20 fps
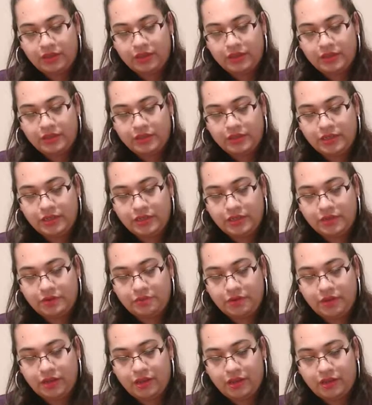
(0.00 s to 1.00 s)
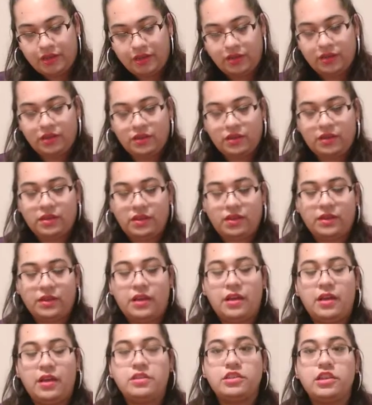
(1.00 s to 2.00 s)
This is red.
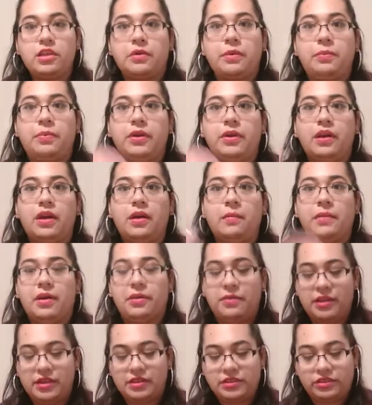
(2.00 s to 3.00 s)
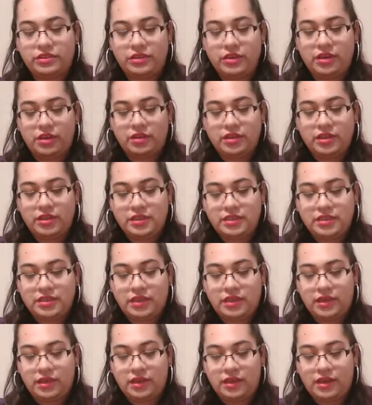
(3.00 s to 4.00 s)
So I'm gonna put it on my wrist so y'all can
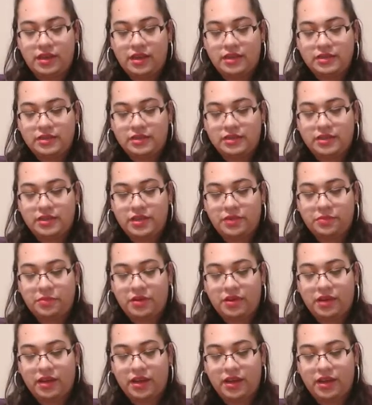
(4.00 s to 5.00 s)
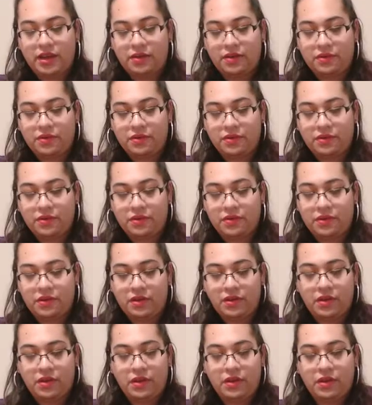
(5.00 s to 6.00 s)
see it, guys, and see how.
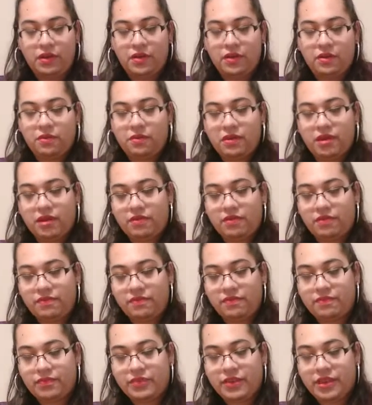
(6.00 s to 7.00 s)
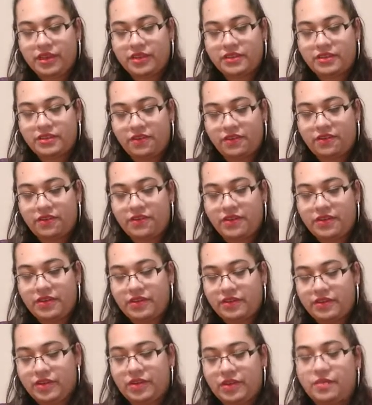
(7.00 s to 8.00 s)
Oh wow, that is
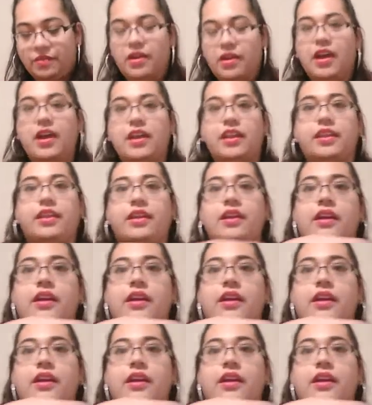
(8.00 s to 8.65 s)
very, very red.